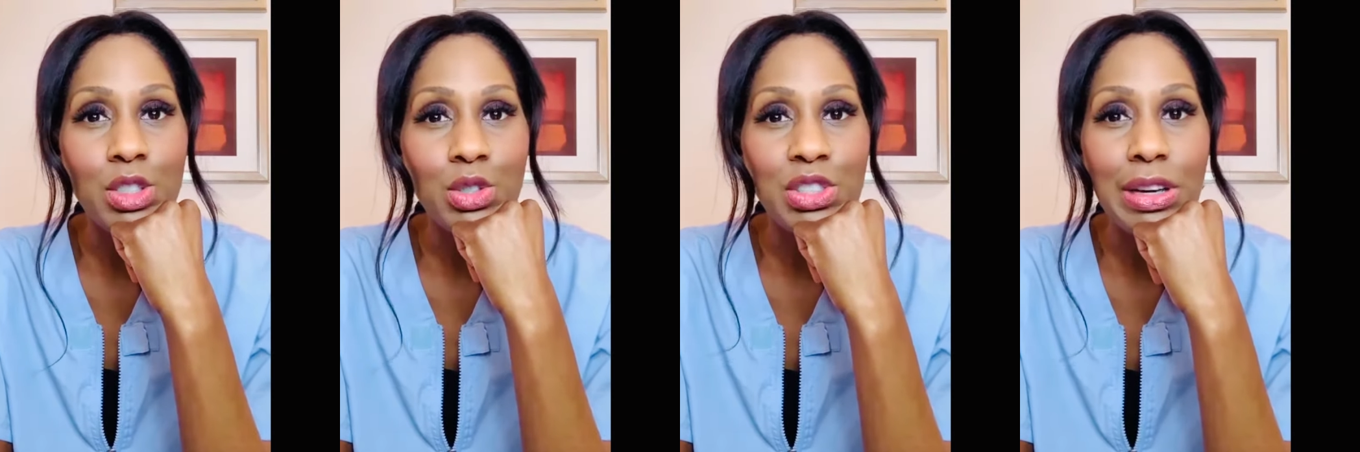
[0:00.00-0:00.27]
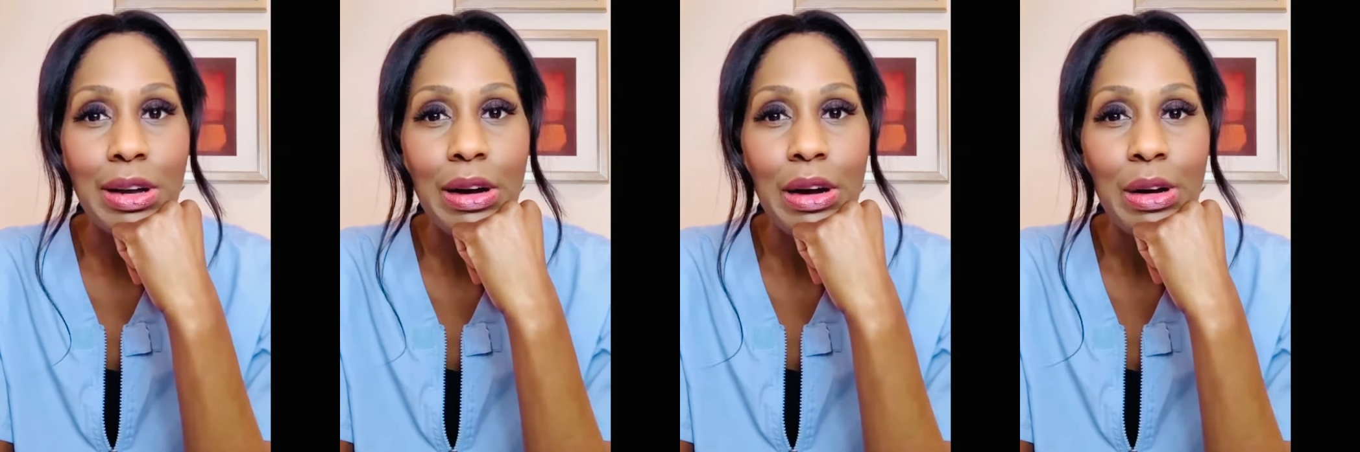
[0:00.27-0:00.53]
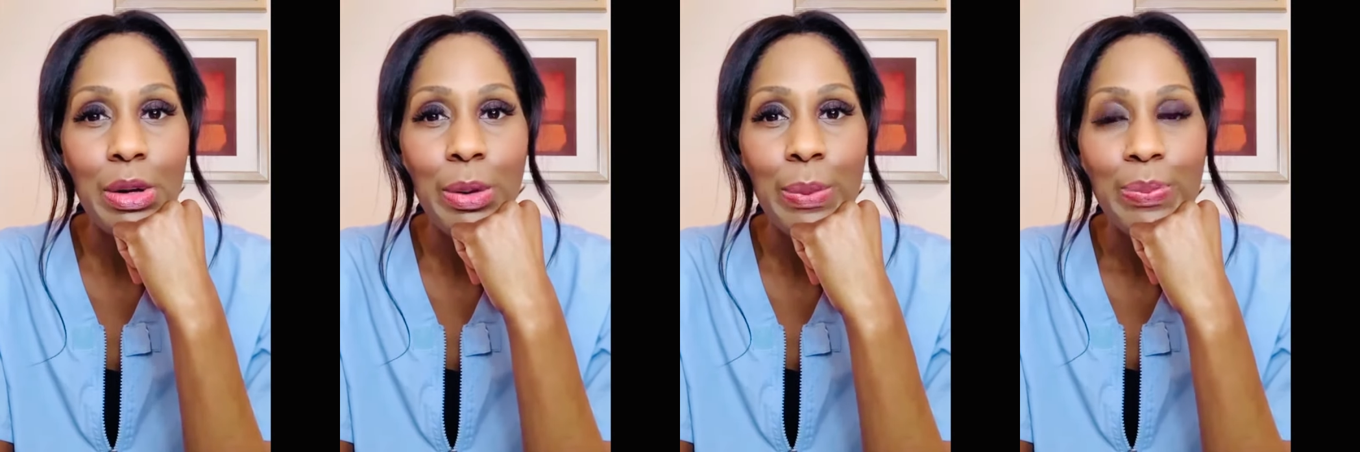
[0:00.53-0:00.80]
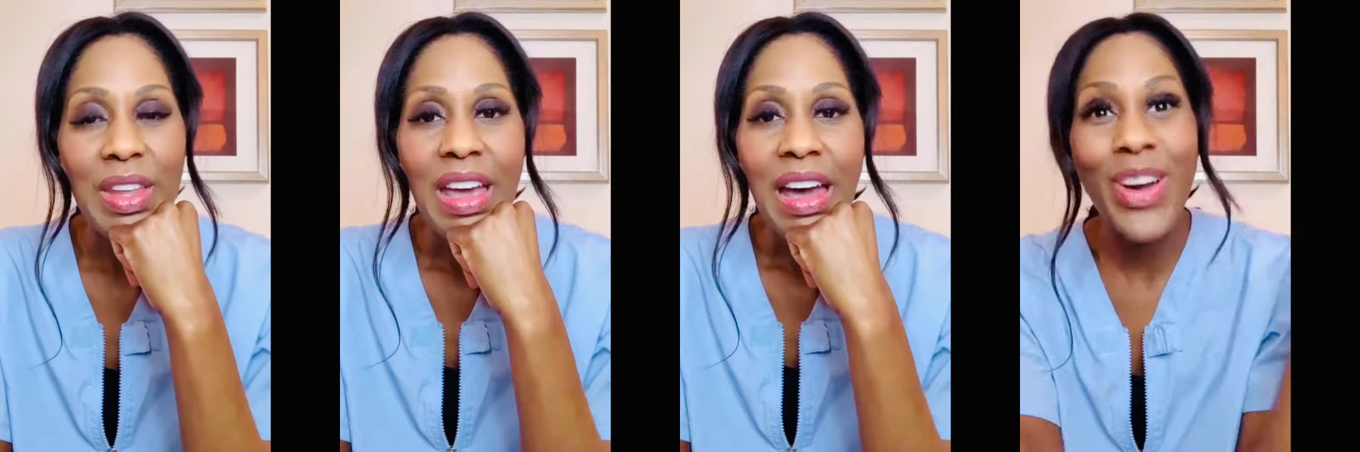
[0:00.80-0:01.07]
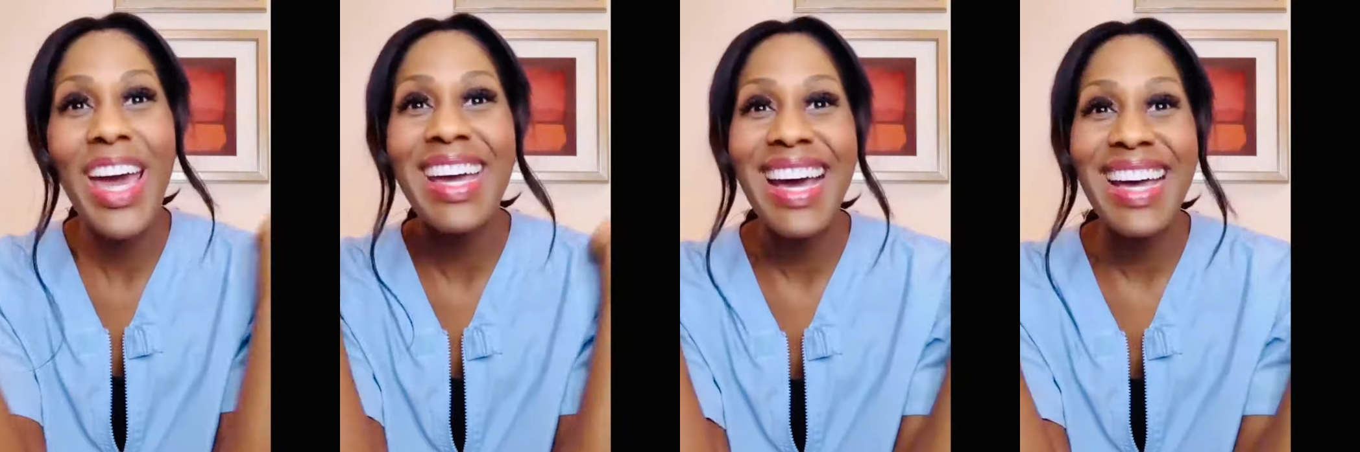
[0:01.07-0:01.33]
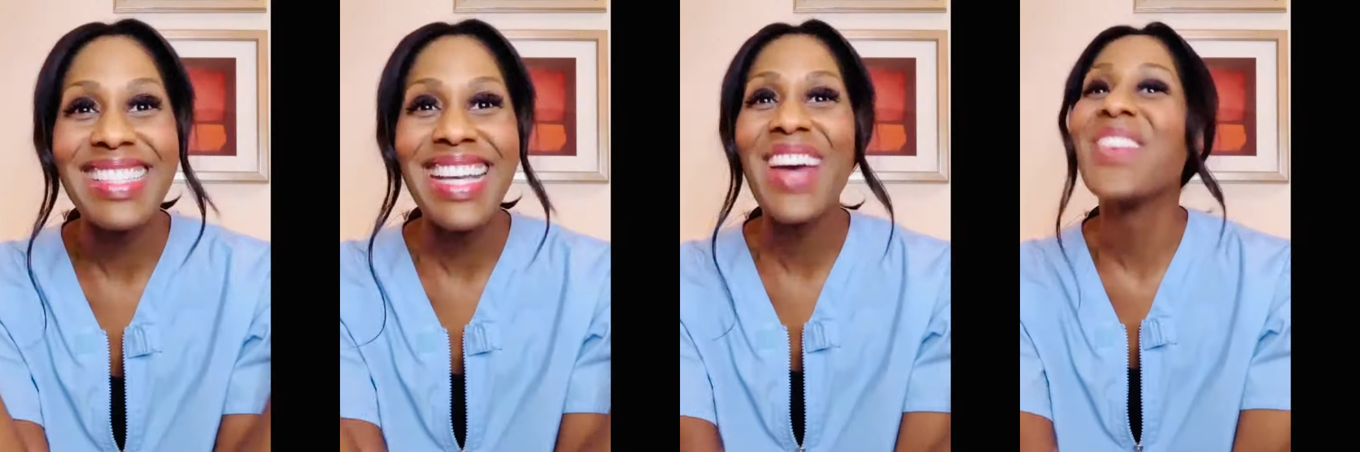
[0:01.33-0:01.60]
Jen Caudle. Okay,
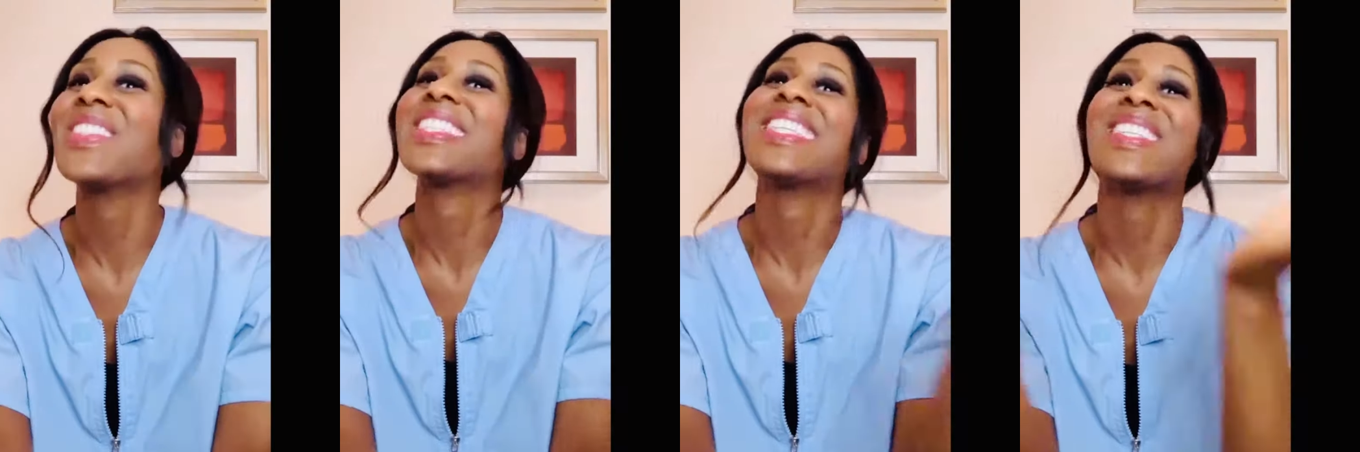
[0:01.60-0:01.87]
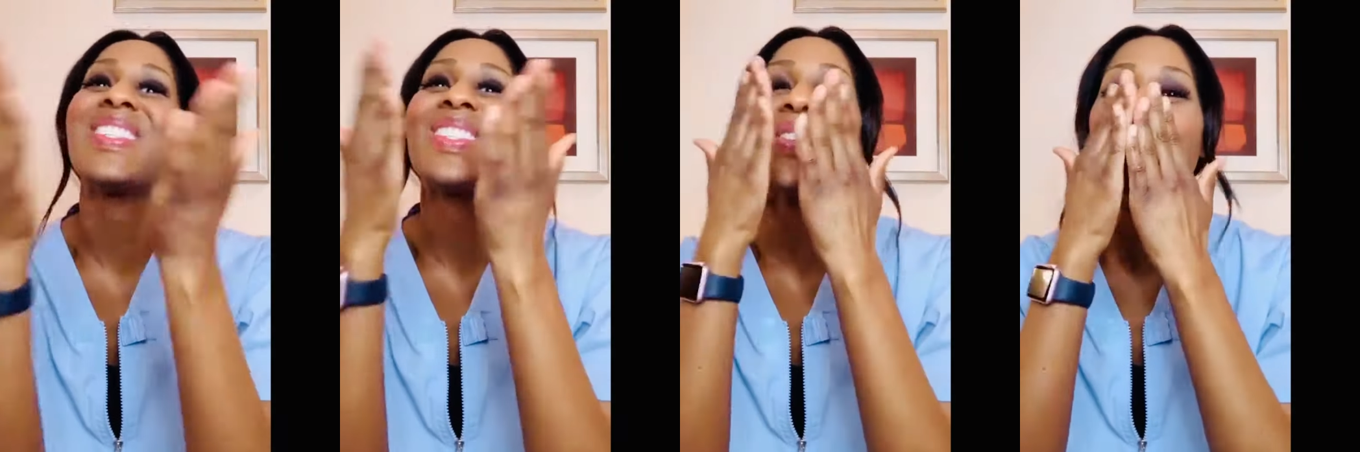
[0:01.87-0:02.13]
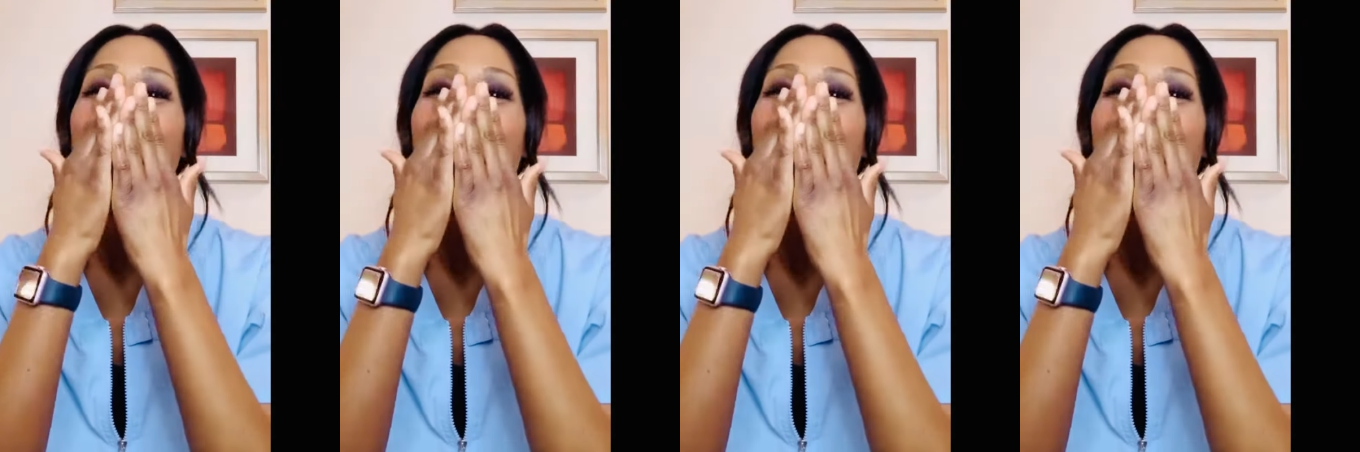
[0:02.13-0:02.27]
guys, I will see you soon.